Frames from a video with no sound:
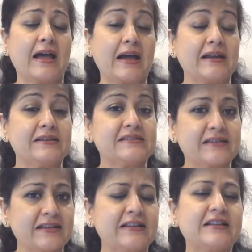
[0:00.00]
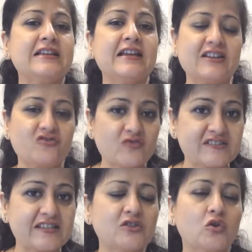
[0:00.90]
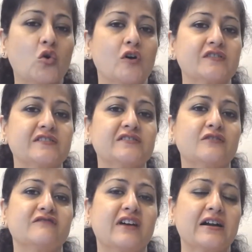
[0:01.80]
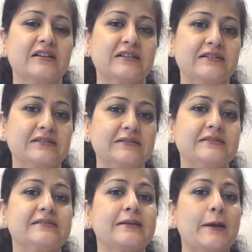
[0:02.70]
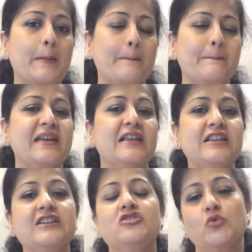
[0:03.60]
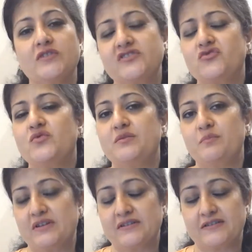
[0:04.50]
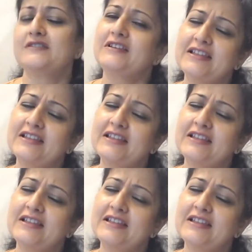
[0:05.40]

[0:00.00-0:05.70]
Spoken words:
and secondly, addressing the causes of dark knuckles may lead to its treatment.